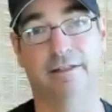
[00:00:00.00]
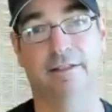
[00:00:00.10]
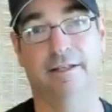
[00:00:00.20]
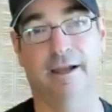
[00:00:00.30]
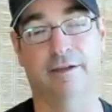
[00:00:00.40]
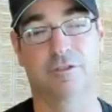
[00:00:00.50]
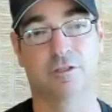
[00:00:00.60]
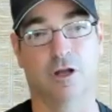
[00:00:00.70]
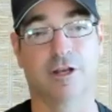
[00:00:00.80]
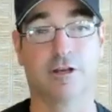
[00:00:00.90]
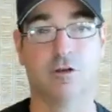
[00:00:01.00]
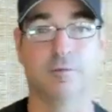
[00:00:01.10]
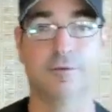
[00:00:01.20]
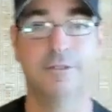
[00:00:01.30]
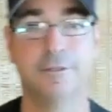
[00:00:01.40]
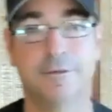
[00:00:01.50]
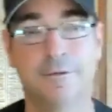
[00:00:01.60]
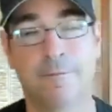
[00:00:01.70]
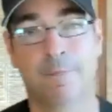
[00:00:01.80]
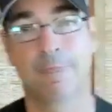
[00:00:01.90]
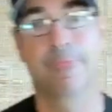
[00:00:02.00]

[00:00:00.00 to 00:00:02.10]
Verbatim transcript: Yeah. Okay, cool. Yeah.